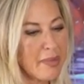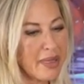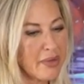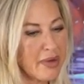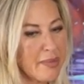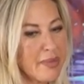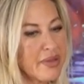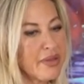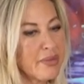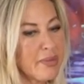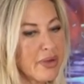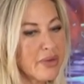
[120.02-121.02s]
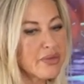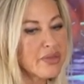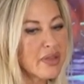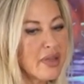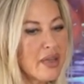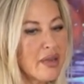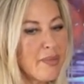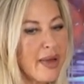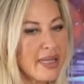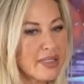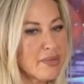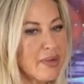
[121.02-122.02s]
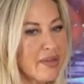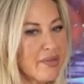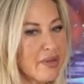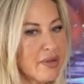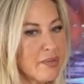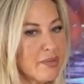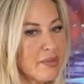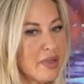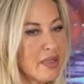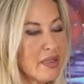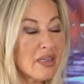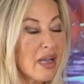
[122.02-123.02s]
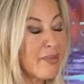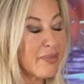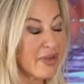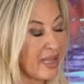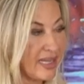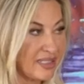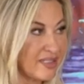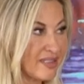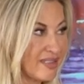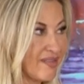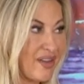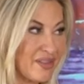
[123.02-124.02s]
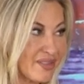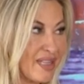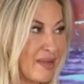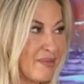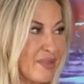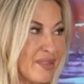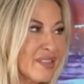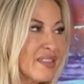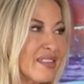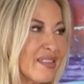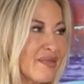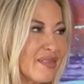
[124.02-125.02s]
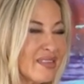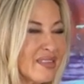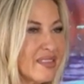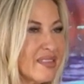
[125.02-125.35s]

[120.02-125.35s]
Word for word: and my grandmother both passed away from complications of Alzheimer's and